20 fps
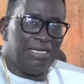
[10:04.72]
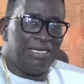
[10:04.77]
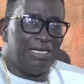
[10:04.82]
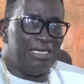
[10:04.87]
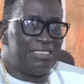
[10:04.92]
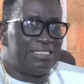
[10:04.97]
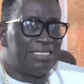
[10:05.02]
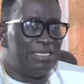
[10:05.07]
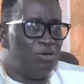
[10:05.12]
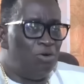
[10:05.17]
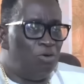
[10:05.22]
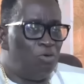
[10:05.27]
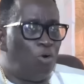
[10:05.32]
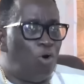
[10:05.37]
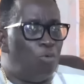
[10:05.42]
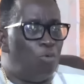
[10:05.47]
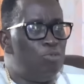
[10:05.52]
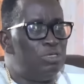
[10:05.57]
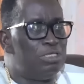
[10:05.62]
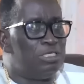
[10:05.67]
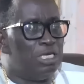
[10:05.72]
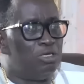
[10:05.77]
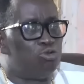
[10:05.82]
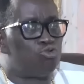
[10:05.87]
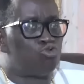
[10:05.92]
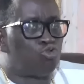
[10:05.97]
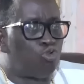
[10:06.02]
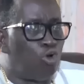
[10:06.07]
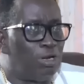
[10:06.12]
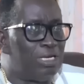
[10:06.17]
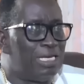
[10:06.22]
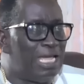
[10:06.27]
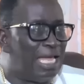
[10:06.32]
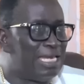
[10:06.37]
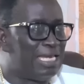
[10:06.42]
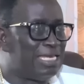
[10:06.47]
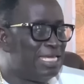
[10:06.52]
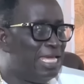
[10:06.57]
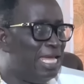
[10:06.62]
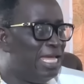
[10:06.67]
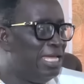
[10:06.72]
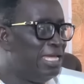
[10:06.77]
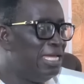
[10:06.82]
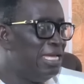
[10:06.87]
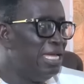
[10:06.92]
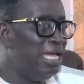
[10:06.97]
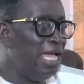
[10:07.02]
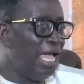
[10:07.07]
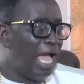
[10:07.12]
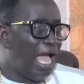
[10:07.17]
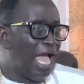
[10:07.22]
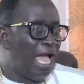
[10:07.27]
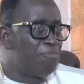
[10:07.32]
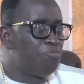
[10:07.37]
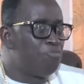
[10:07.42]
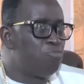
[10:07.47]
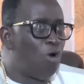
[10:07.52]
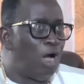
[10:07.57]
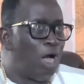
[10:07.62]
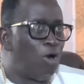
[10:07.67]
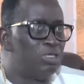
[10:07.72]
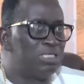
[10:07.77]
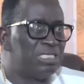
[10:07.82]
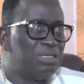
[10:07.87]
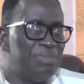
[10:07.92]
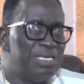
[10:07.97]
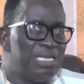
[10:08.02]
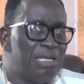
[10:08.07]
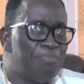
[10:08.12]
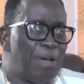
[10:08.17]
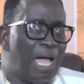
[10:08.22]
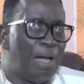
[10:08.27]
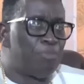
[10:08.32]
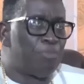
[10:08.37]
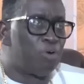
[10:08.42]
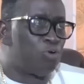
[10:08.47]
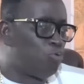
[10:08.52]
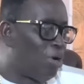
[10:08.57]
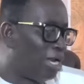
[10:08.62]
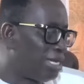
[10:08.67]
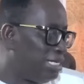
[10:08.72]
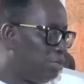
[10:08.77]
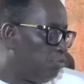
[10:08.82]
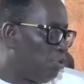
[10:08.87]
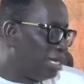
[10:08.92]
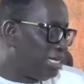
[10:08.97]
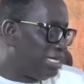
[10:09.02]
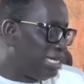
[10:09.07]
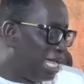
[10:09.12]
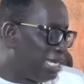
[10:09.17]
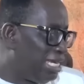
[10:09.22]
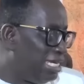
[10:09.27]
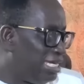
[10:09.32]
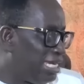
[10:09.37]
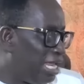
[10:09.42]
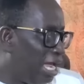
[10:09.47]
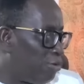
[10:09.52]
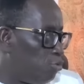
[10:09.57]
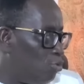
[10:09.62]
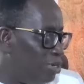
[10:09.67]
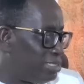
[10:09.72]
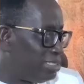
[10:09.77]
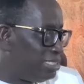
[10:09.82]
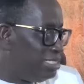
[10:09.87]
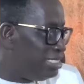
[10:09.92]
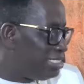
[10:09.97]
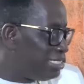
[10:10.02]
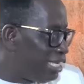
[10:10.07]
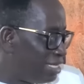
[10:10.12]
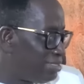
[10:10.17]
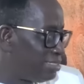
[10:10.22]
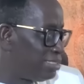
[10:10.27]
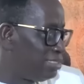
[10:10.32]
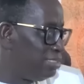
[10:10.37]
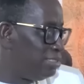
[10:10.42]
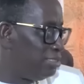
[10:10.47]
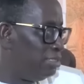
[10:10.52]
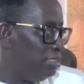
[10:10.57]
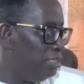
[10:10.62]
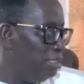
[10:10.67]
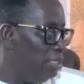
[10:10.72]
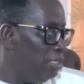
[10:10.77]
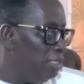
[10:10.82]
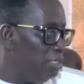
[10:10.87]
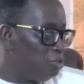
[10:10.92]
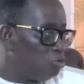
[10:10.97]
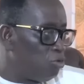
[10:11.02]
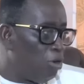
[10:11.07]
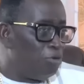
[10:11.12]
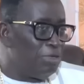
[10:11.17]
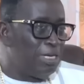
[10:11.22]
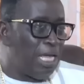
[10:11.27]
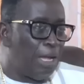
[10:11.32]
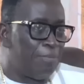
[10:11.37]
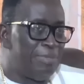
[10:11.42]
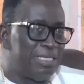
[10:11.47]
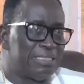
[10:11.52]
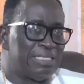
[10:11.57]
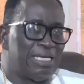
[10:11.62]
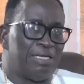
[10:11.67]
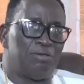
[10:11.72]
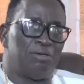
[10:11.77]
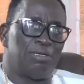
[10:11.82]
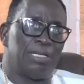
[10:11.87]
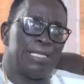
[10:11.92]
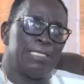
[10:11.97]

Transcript: It you know, omu did draw near there. Ah, go out to me the Bible. No, I done it down with sinitiasi. So on your meeting.